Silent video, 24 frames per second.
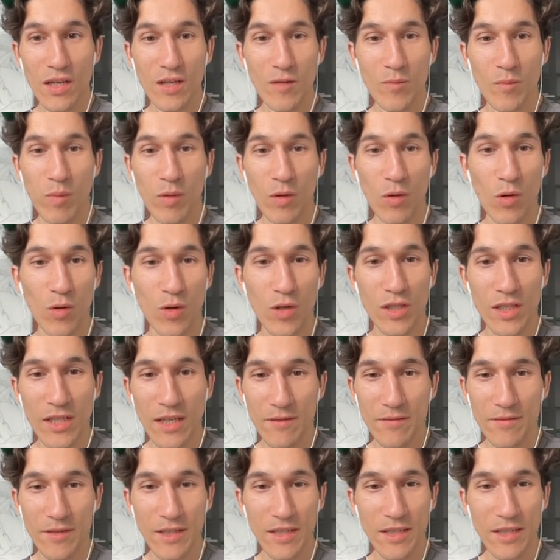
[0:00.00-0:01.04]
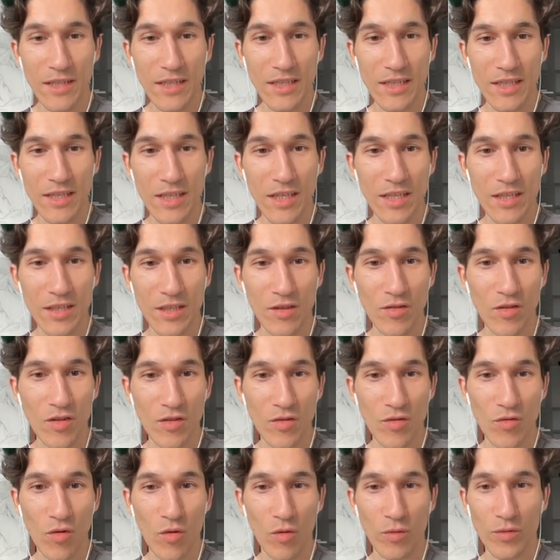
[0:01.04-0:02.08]
blocks something, it, it,
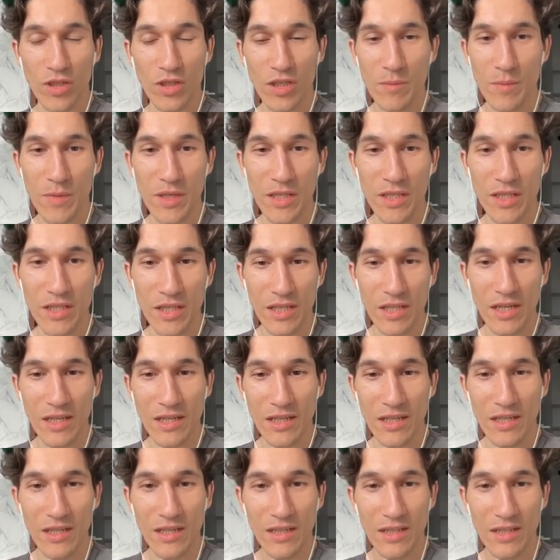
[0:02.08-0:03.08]
it rolls immediately.